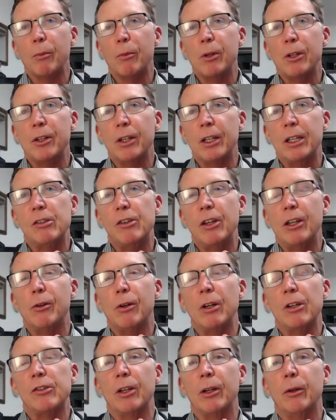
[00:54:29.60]
D is
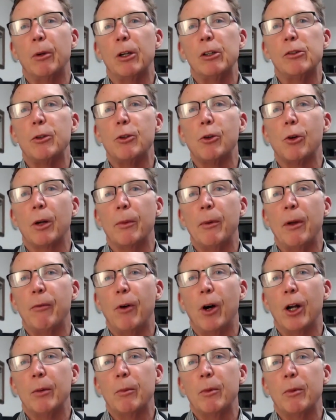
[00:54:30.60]
interesting because we talk about
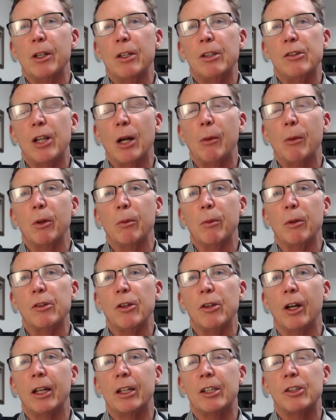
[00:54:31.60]
vitamin D supplements. I
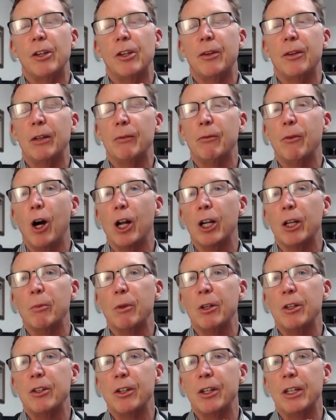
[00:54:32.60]
actually think vitamin
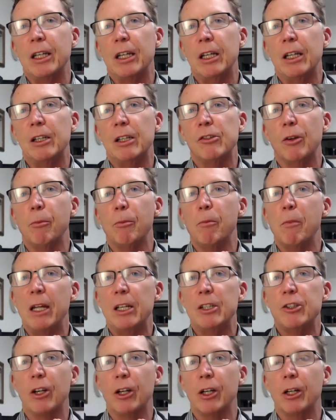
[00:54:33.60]
D is a
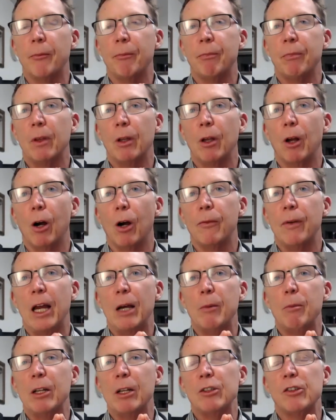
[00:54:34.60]
measure of how
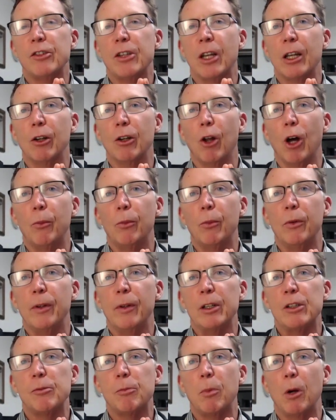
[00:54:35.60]
much sunlight we've
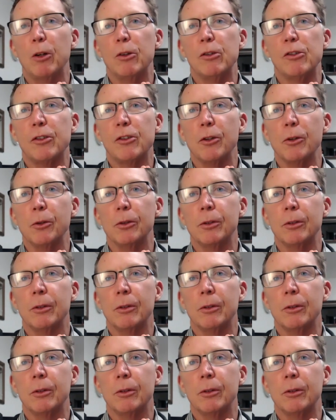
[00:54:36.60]
exposed to